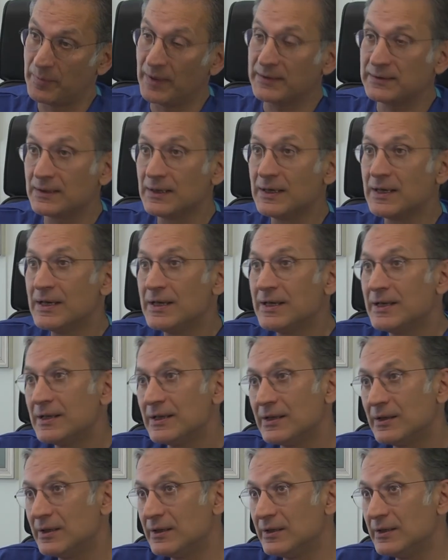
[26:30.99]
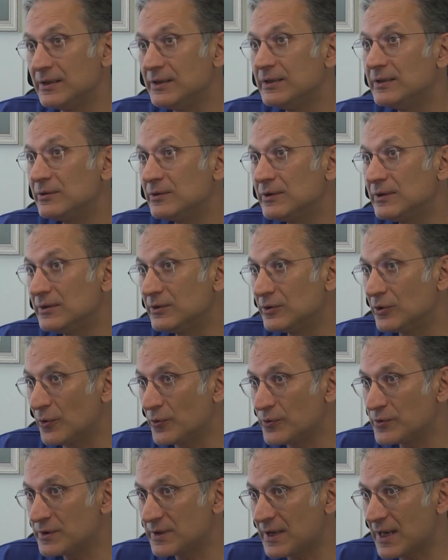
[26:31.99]
But in
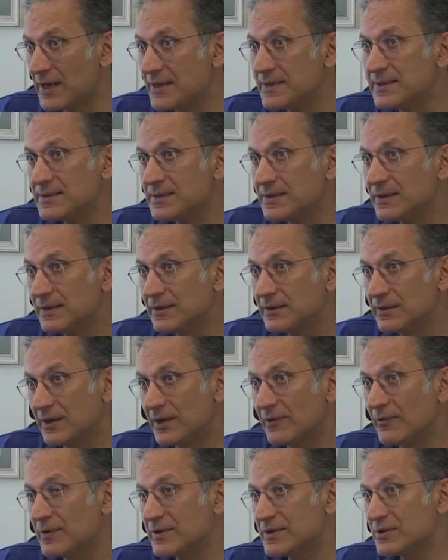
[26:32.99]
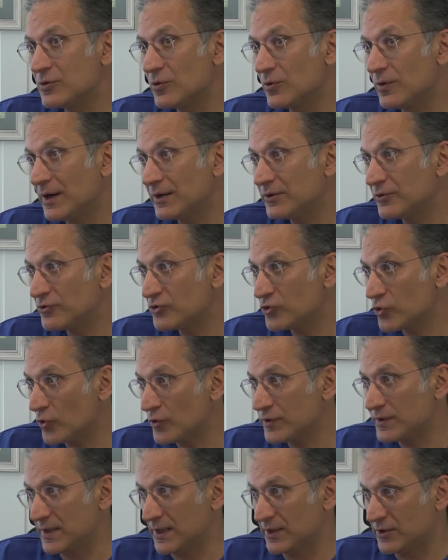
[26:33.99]
those days, there was no other
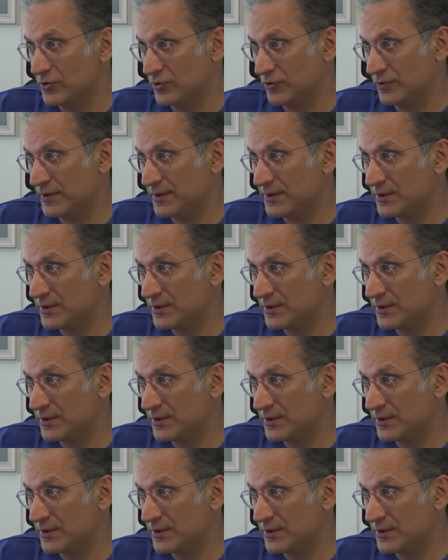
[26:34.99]
choice actually.